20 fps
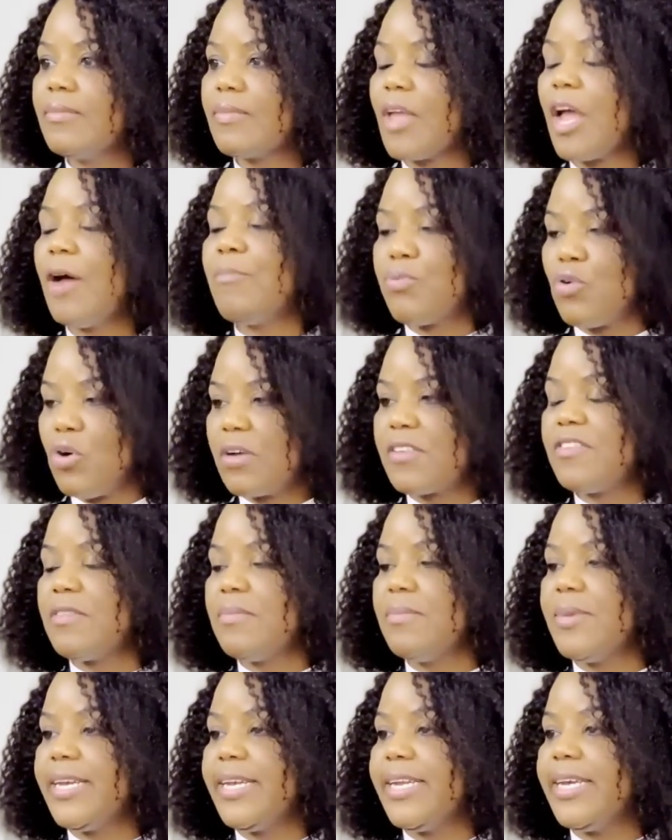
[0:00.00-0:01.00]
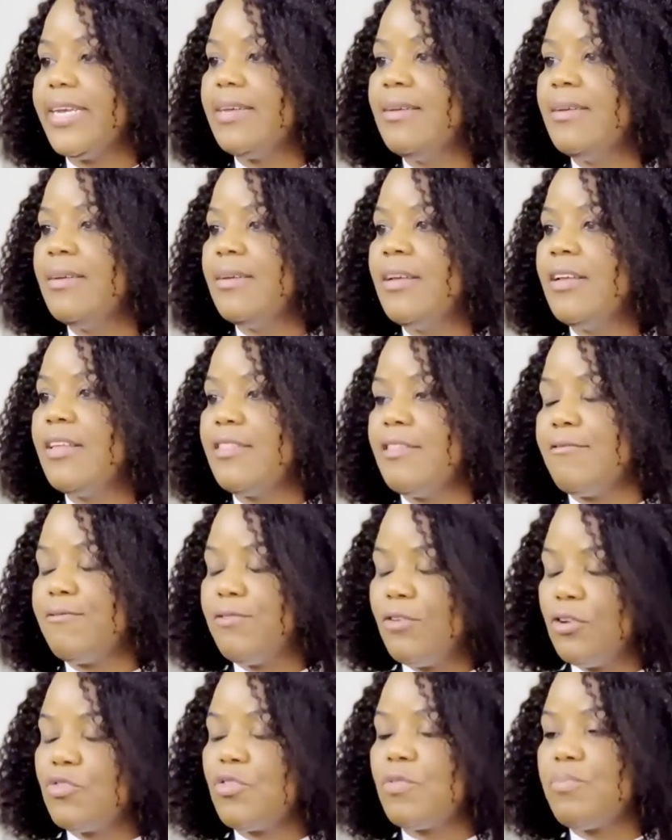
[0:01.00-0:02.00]
Approximately. The
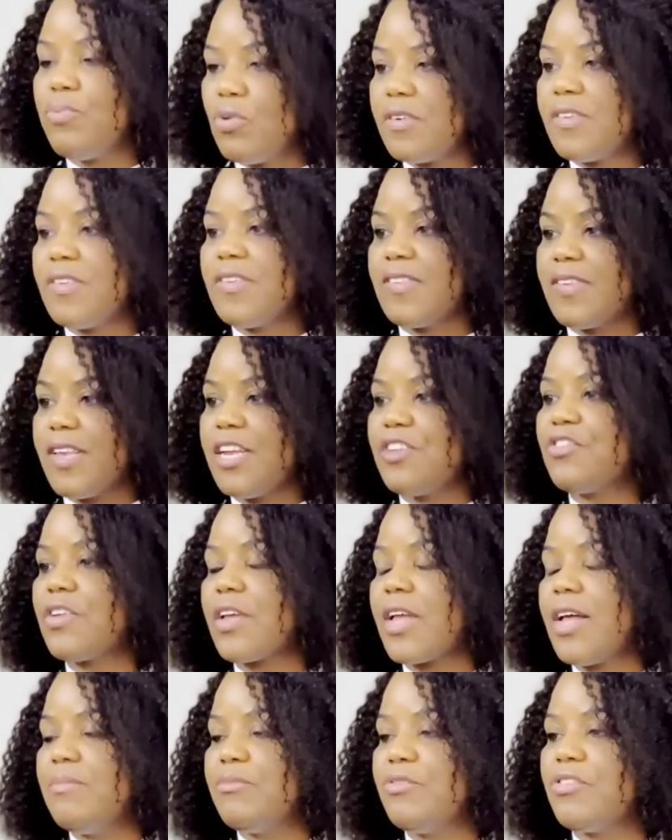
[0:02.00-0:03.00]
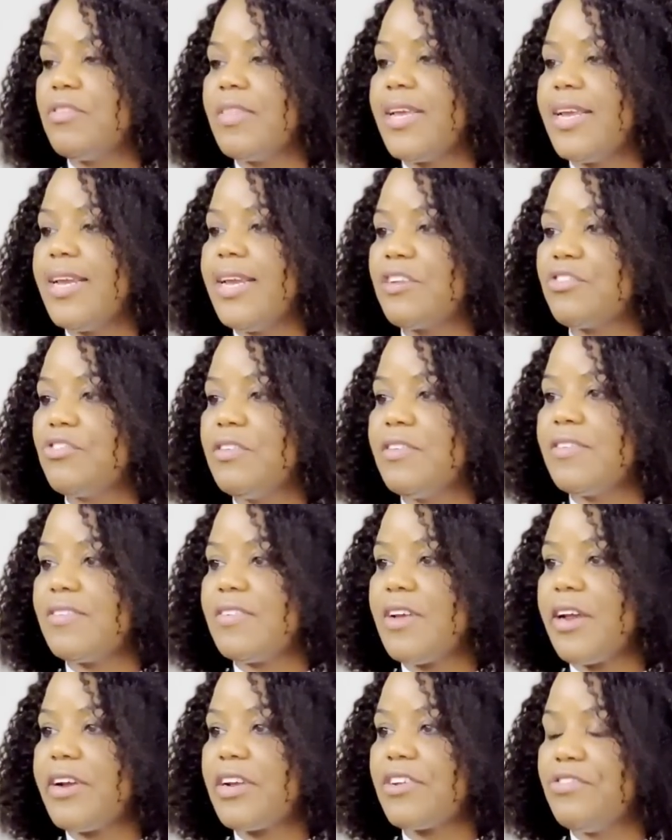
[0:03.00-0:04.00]
full report is yet to come to the Elections
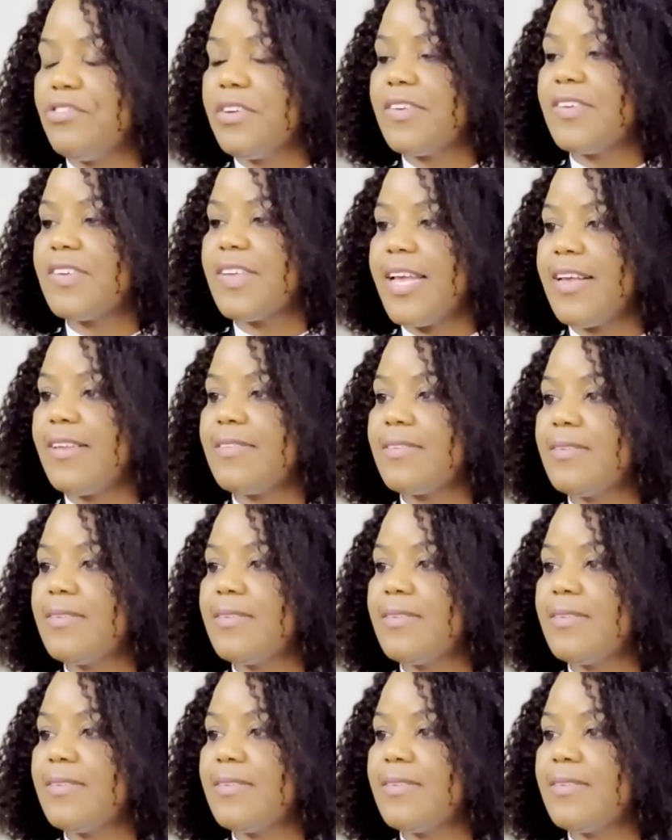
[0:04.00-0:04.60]
Directorate. Yes.